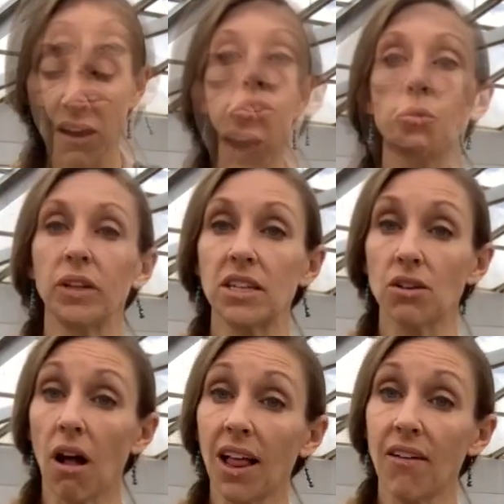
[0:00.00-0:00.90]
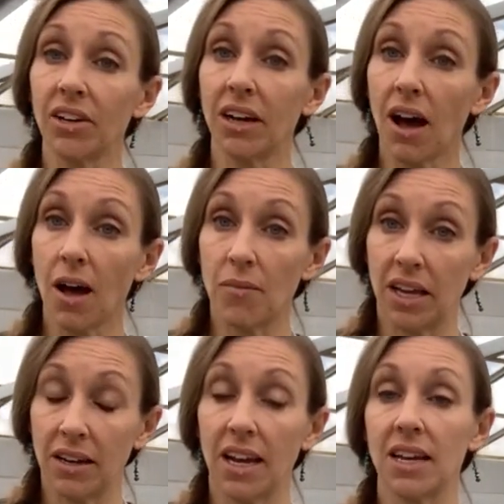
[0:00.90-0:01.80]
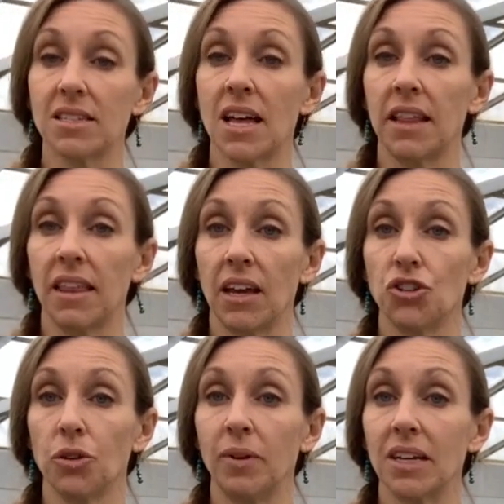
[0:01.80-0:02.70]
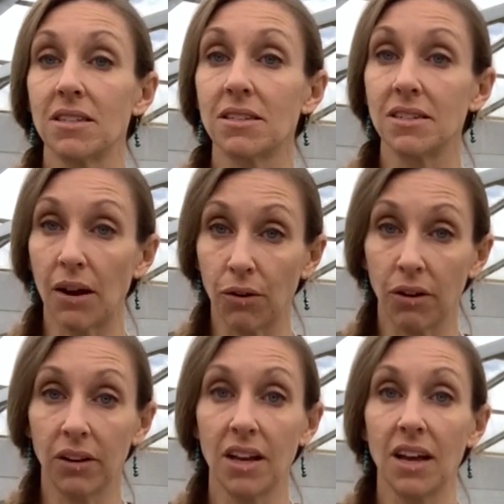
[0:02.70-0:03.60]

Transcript: So what these all have in common is that they should be a sterile